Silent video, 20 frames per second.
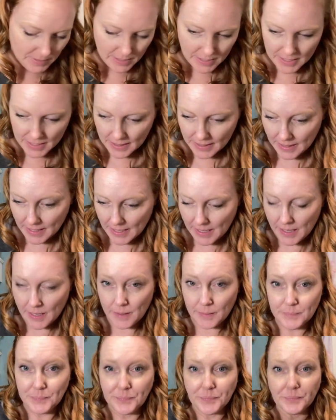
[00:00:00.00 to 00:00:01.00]
the
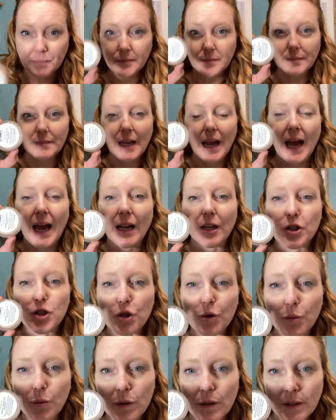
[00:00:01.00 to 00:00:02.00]

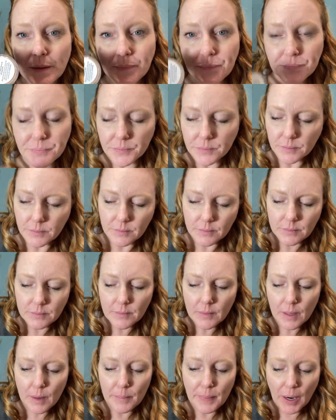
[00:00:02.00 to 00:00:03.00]
actual
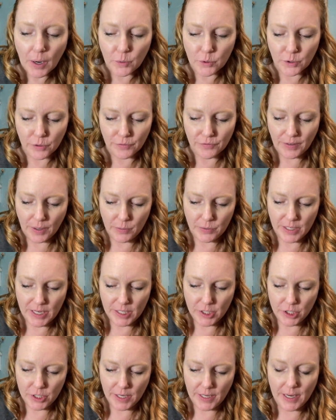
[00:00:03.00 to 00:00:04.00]
powder
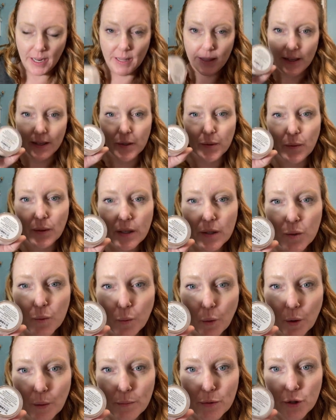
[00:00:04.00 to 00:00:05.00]
foundation, and this one is
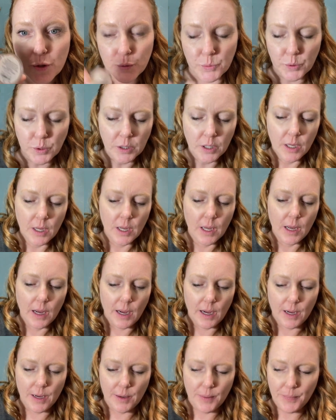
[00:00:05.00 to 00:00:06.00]
warm too.
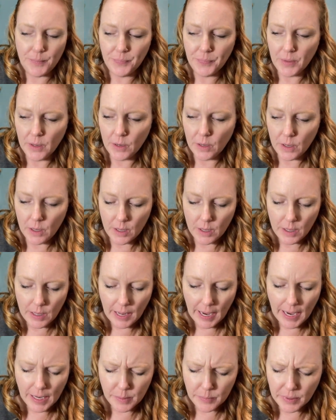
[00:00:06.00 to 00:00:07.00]

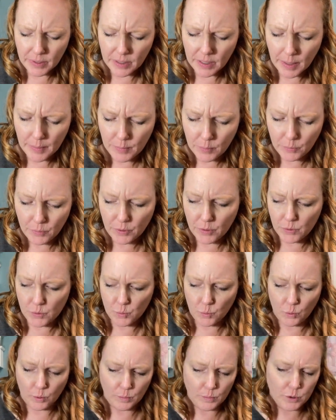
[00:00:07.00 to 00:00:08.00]
Annabelle and I both use
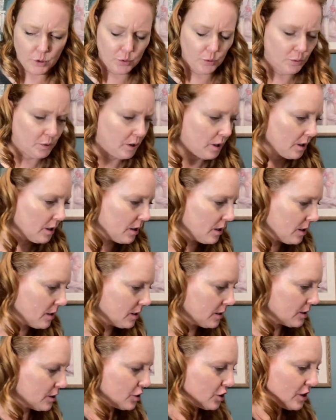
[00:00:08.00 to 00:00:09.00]
warm too.
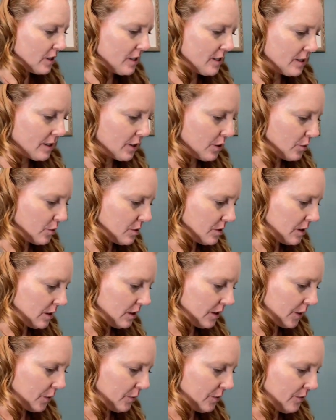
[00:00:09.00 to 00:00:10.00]
She doesn't use the liquid